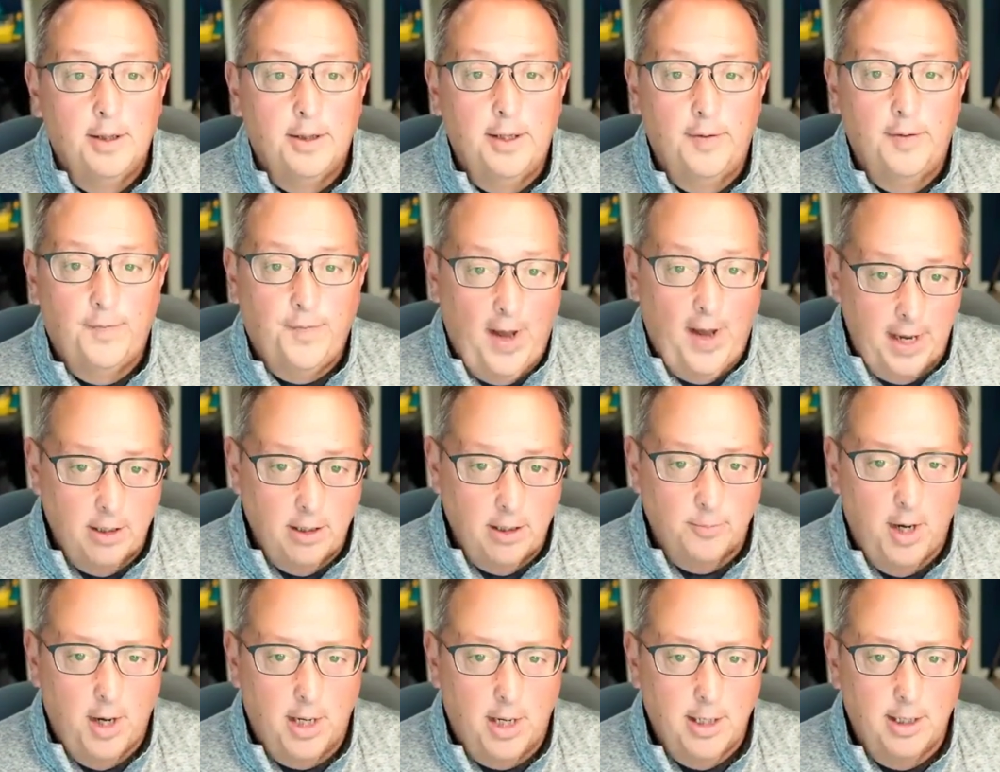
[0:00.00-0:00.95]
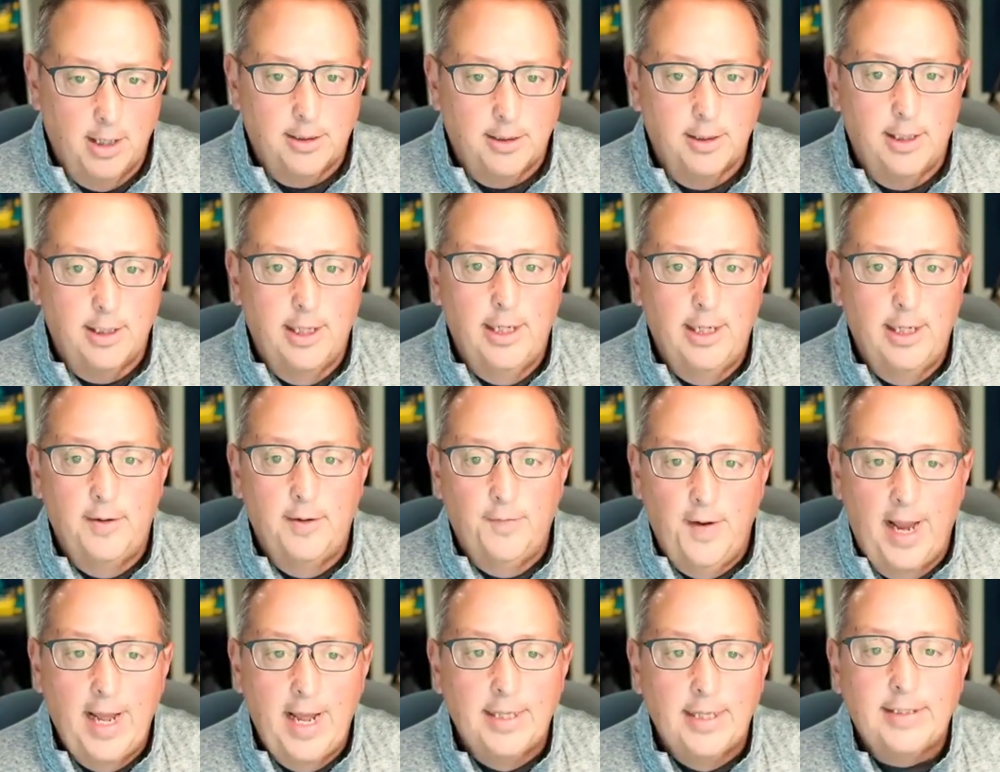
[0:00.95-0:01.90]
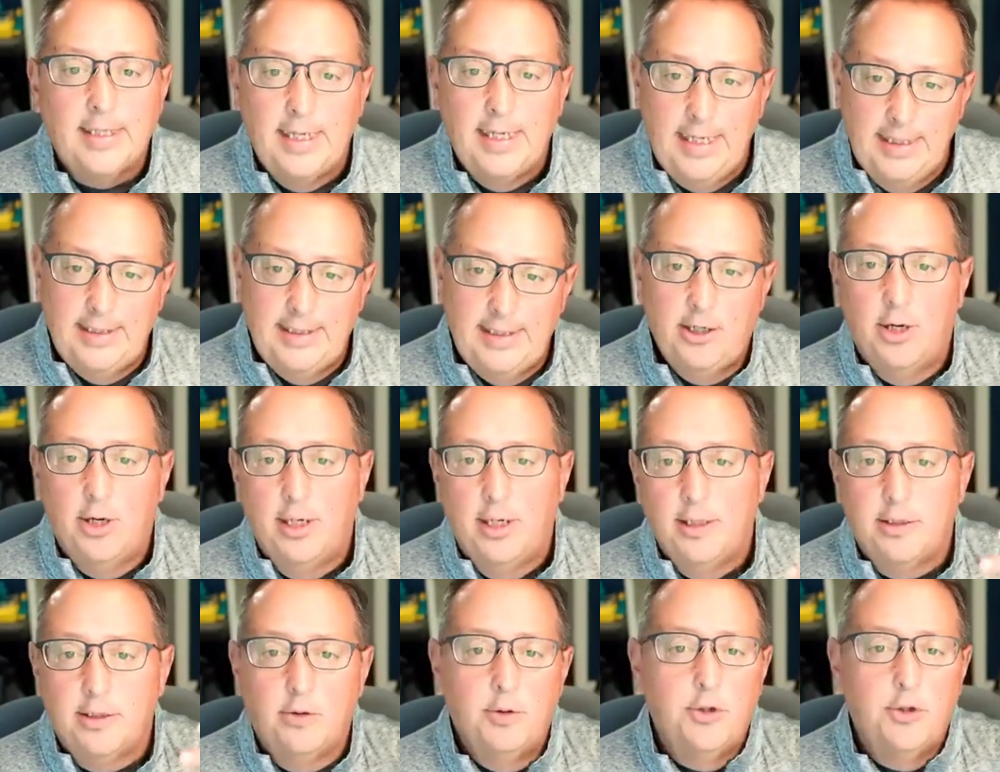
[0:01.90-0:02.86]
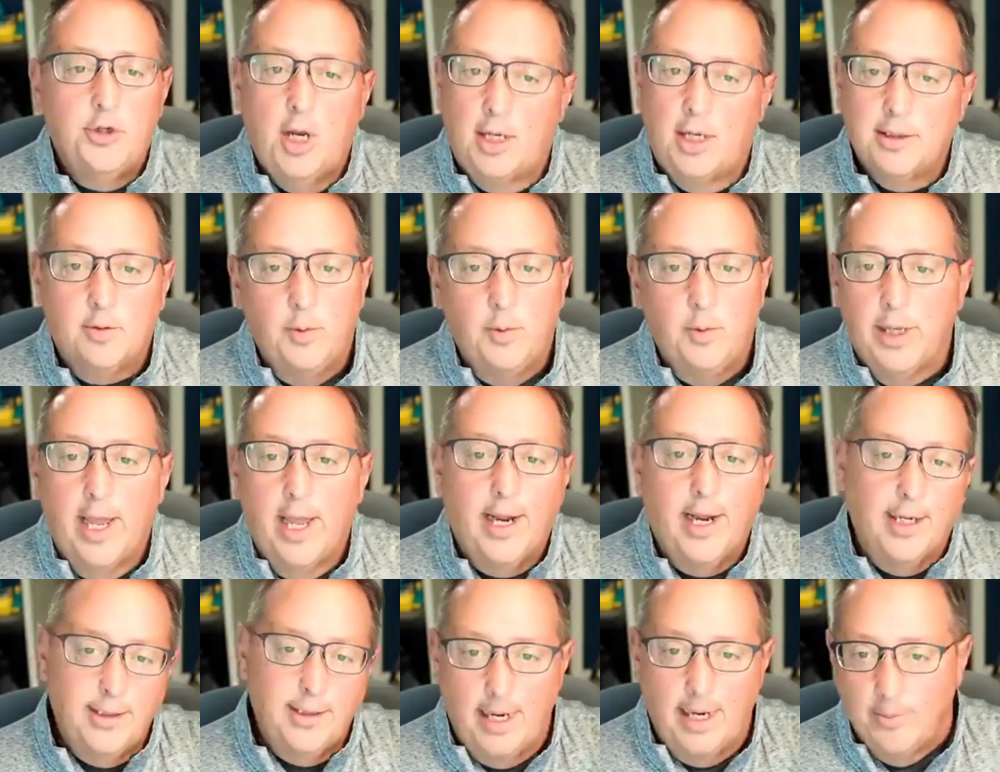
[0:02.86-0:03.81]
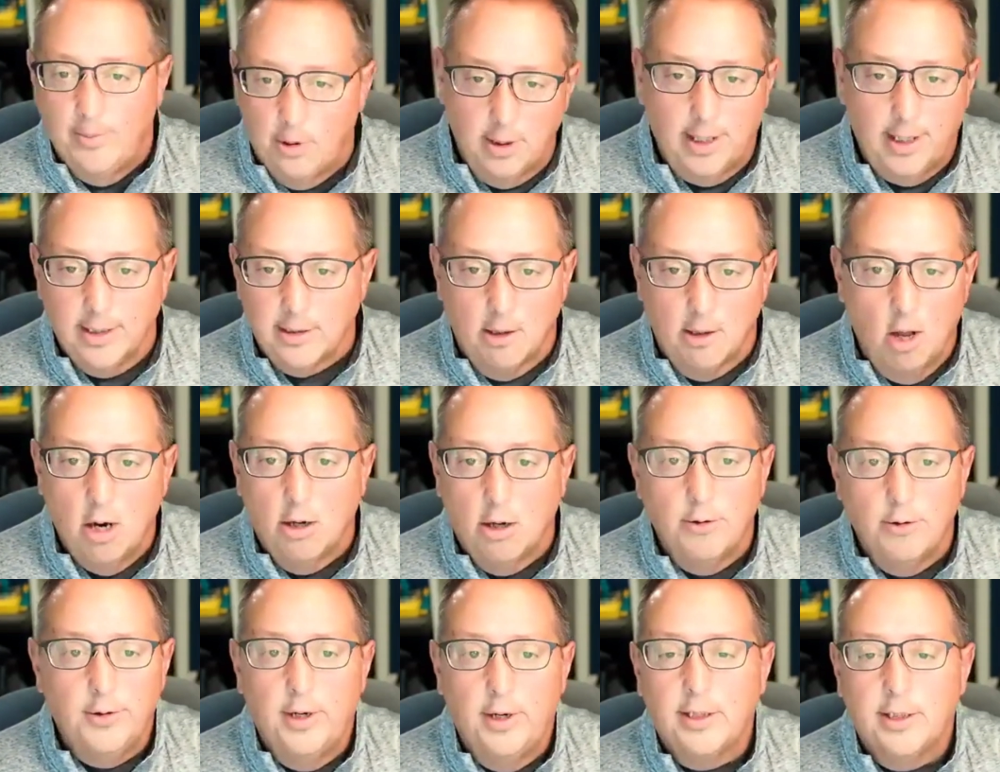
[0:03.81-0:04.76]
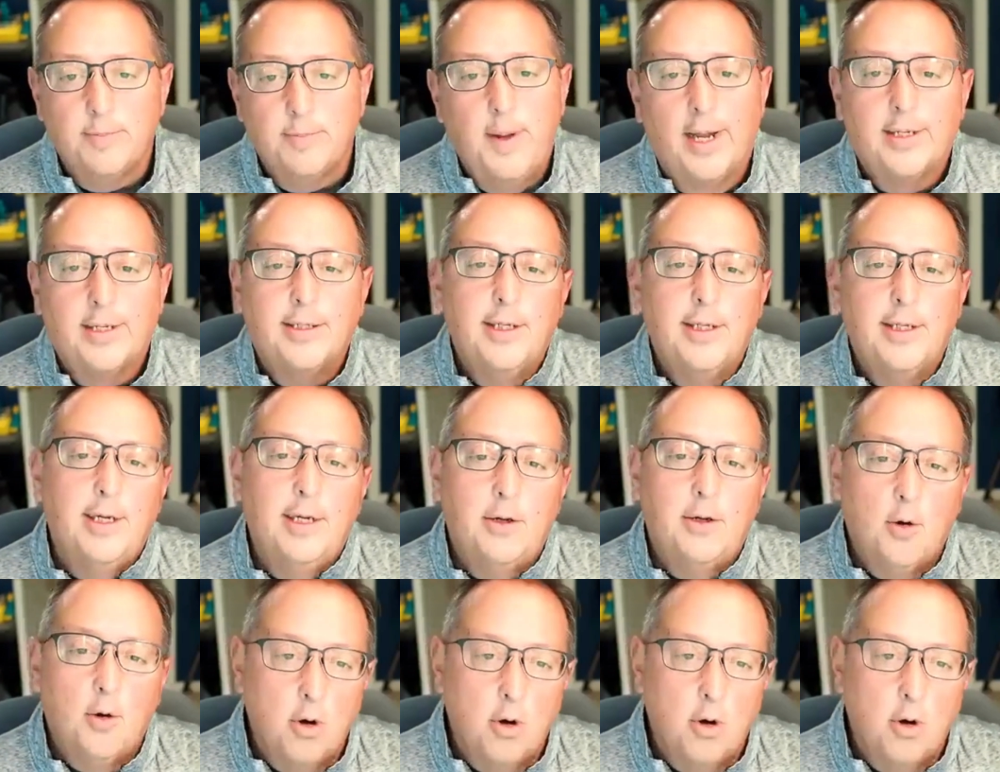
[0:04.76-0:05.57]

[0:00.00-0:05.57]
the final product in advance, the easier it is to adjust when like a table gets longer than expected,